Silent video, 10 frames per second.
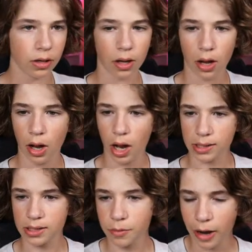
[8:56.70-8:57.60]

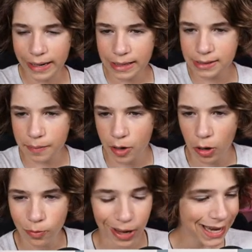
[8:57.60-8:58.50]
Awesome, your NAE, same code.
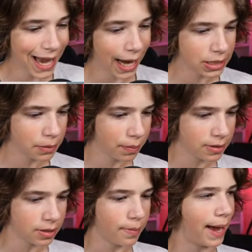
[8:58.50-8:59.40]
We got 19 players
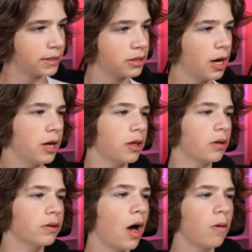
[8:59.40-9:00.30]
in the match. You'll
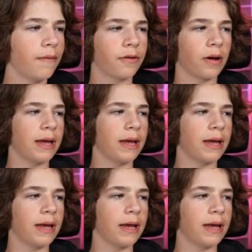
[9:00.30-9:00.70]
know if you're in.